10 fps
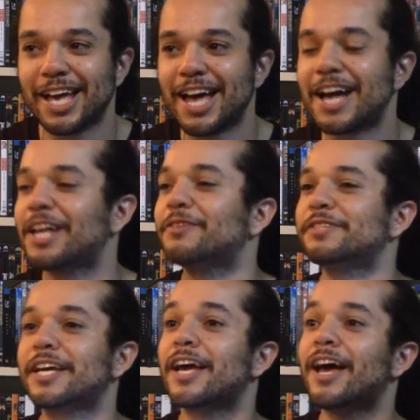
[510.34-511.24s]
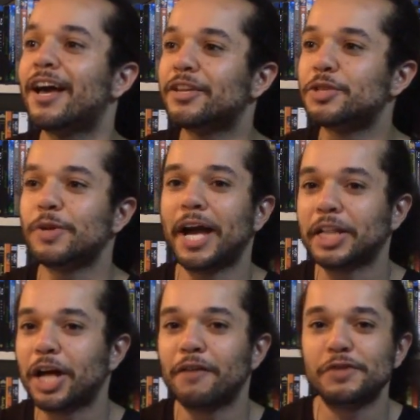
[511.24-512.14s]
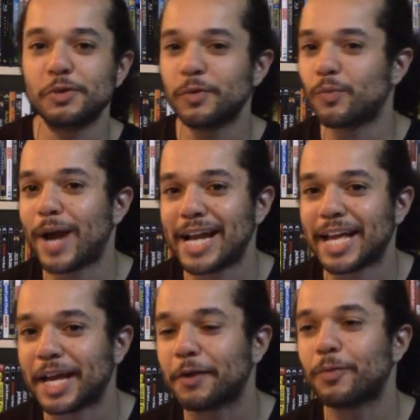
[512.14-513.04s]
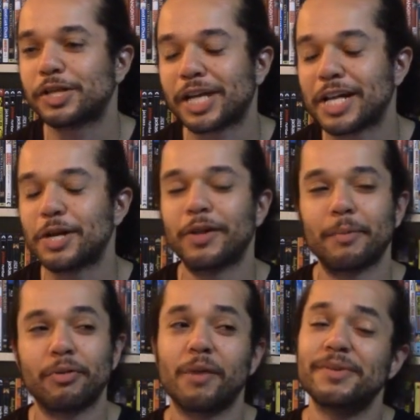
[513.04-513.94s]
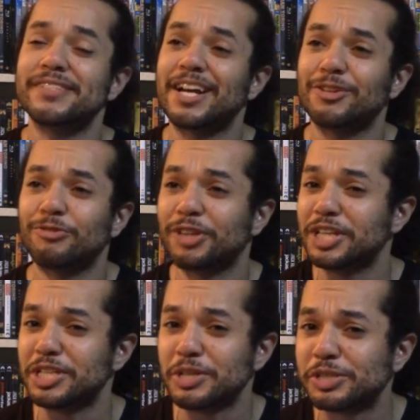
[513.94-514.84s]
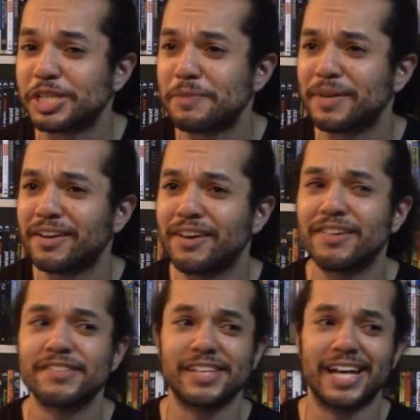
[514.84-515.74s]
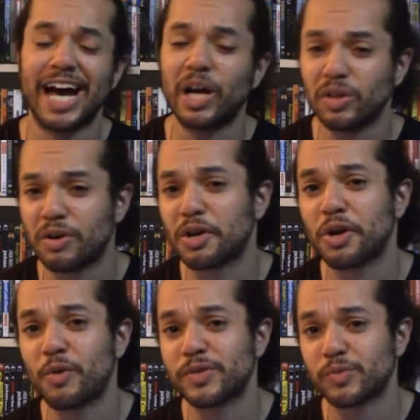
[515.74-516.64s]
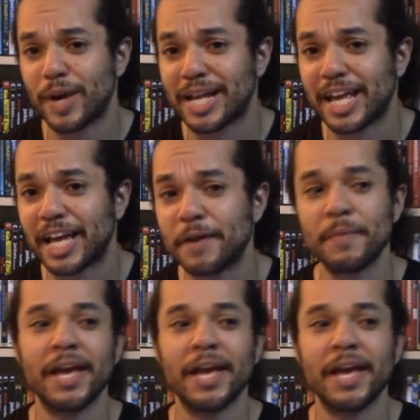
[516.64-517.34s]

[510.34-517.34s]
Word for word: yeah. And I was like, dude, I loved you in Waiting, which I know that probably sounded really douchey, because how long ago was Waiting?